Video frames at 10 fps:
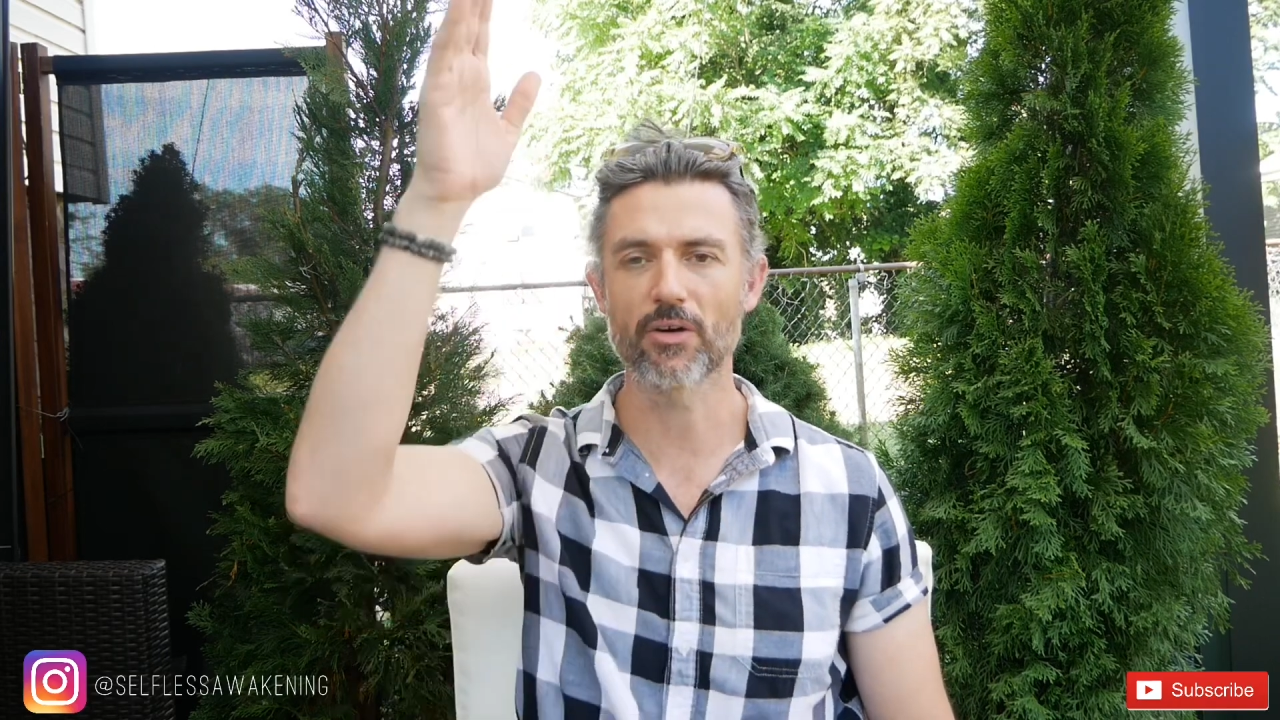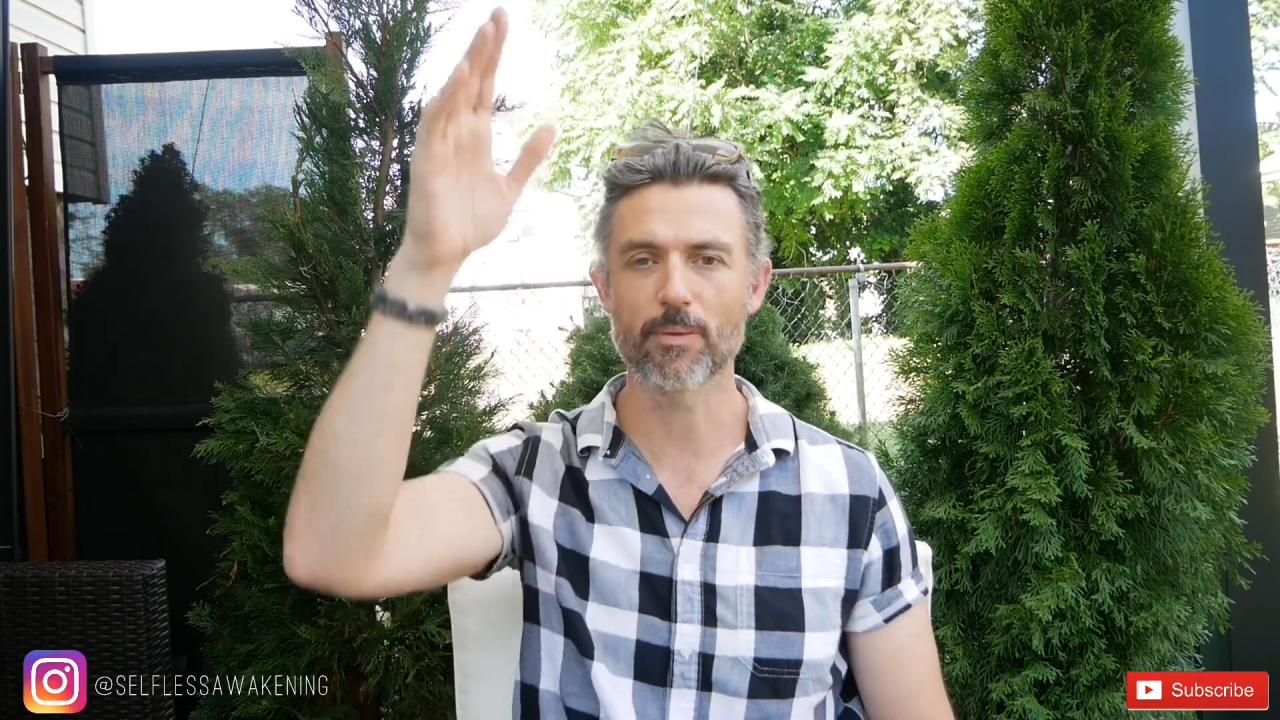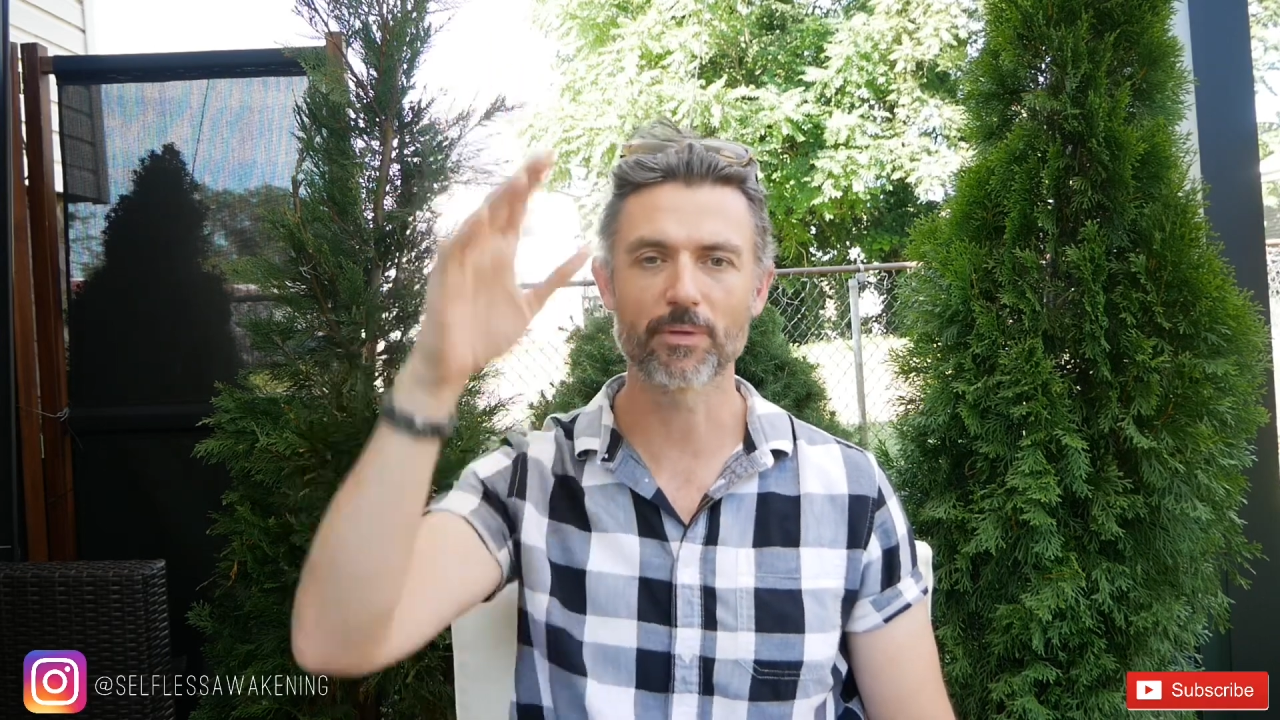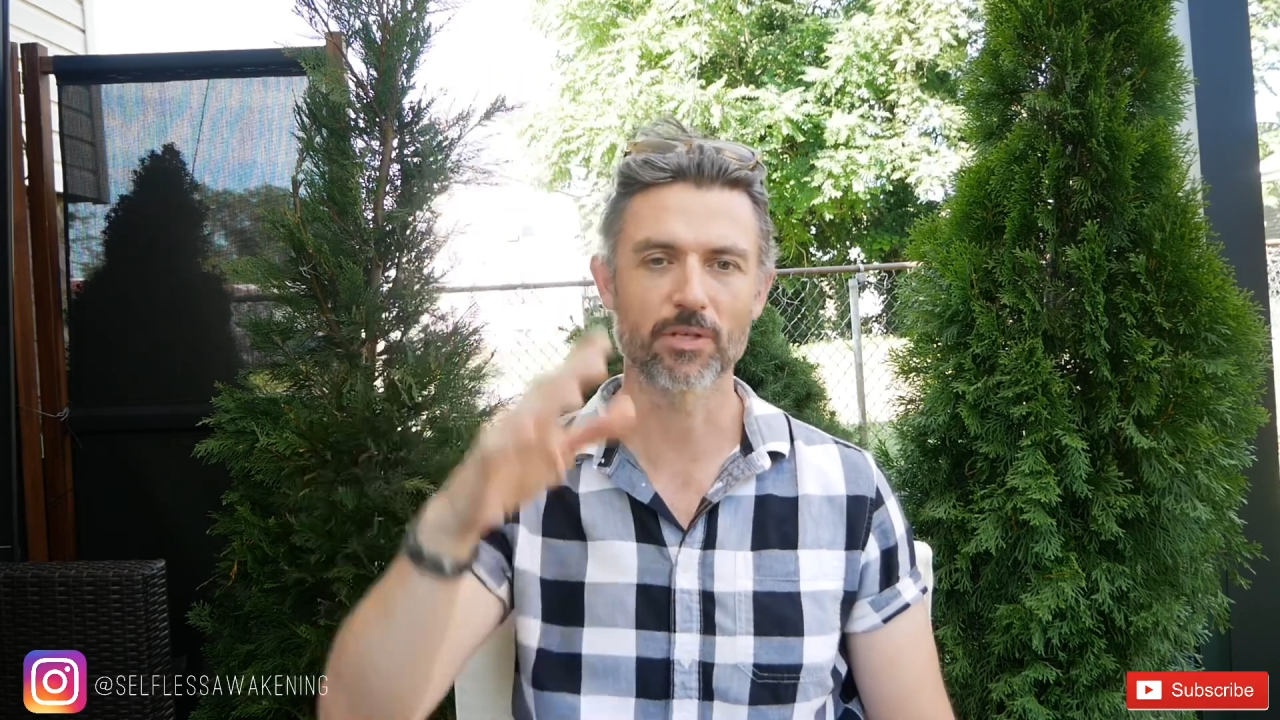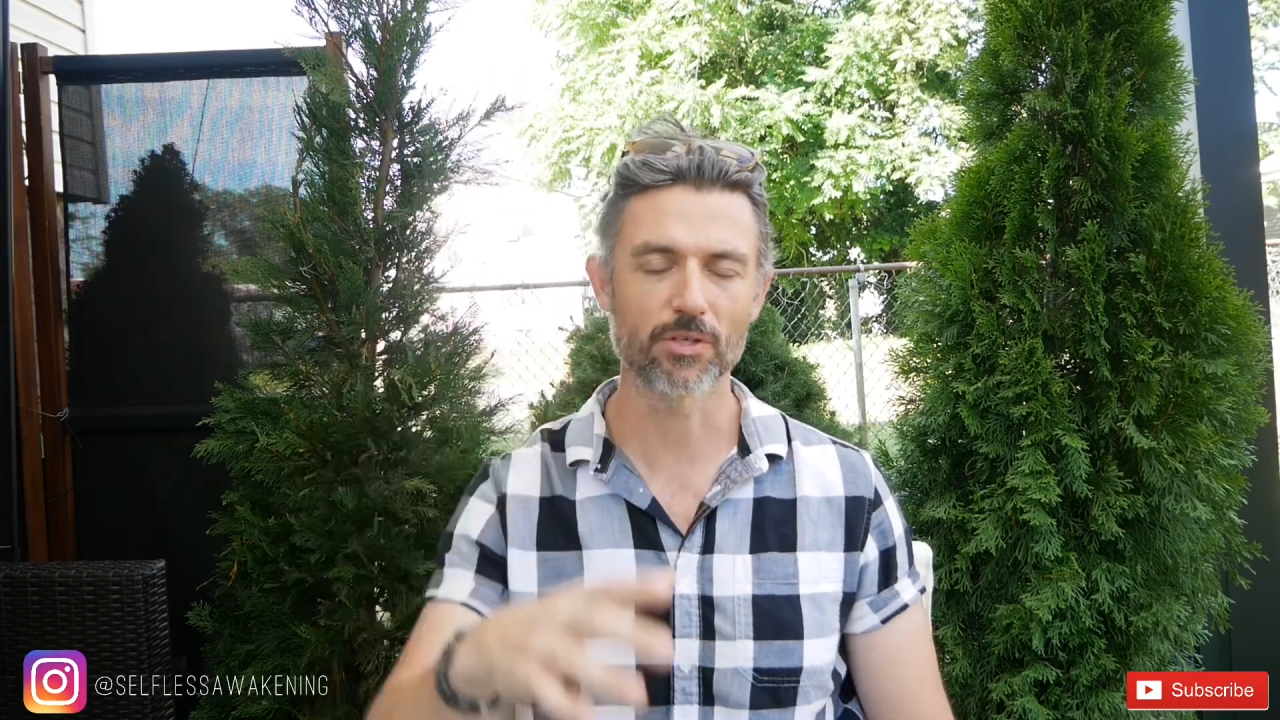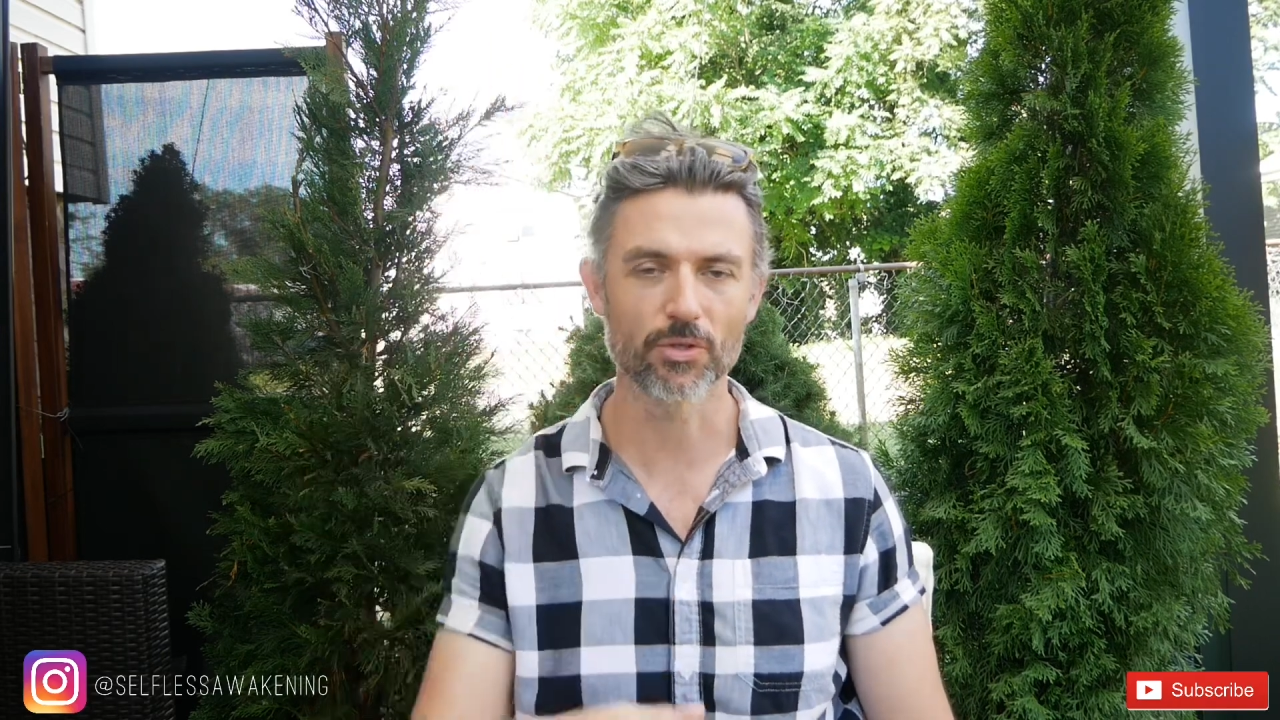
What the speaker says: up into the